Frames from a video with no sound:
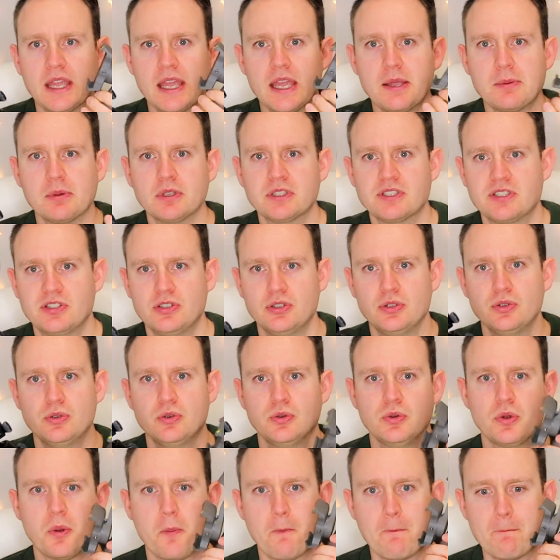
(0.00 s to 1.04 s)
able
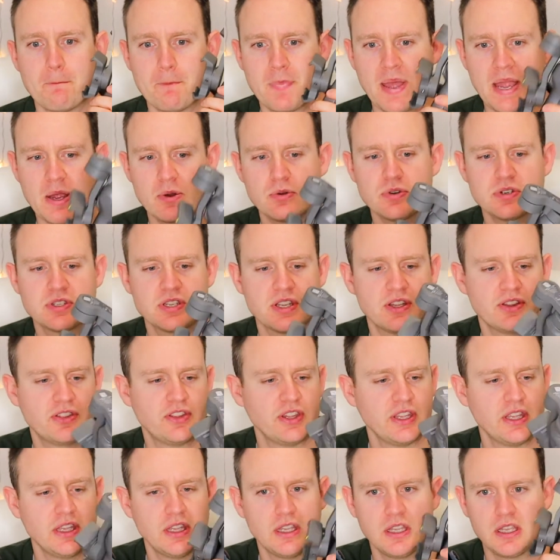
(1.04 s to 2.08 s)
to mount
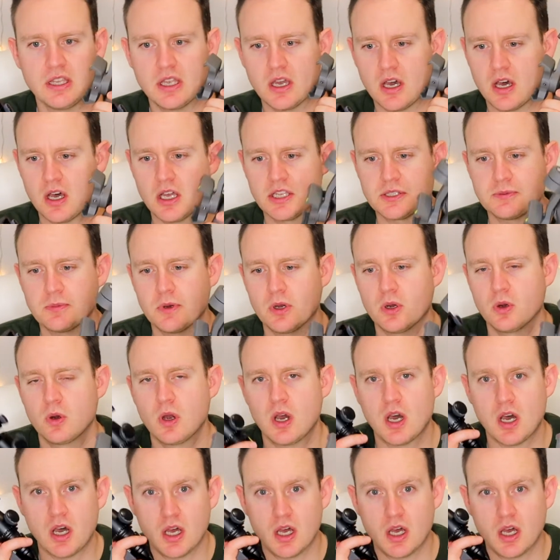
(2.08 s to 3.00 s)
the Osmo